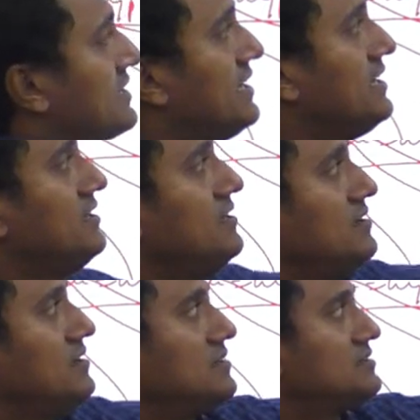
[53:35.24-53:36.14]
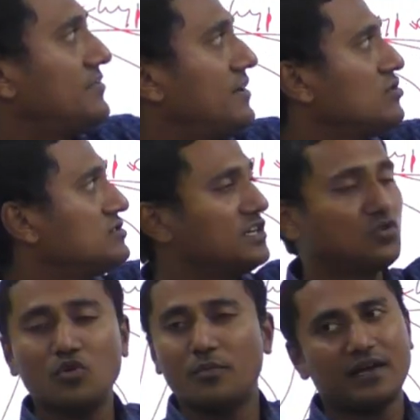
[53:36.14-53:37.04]
again, the velocity
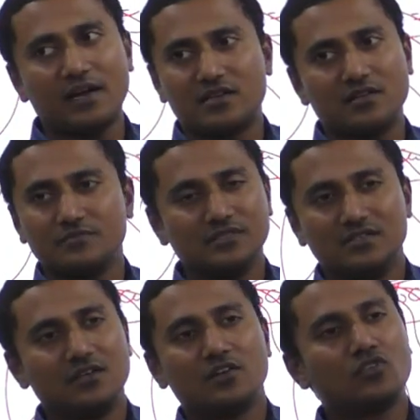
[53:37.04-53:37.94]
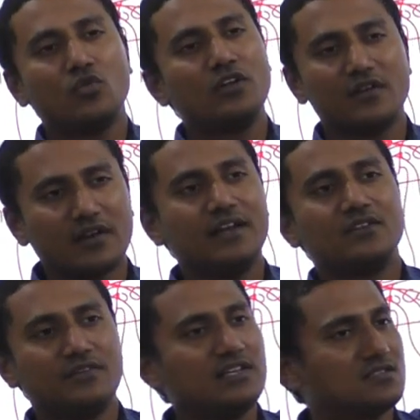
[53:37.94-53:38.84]
don't buy heart. Don't even write,
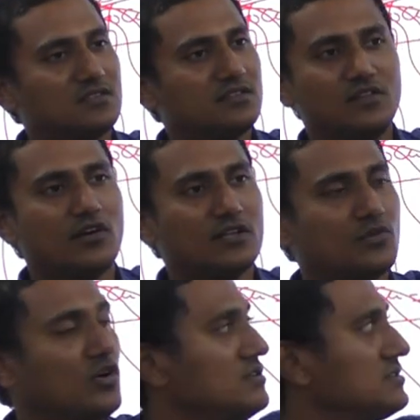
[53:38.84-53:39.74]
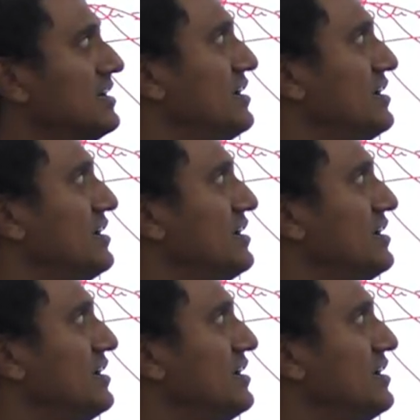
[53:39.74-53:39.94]
waste. They don't have, because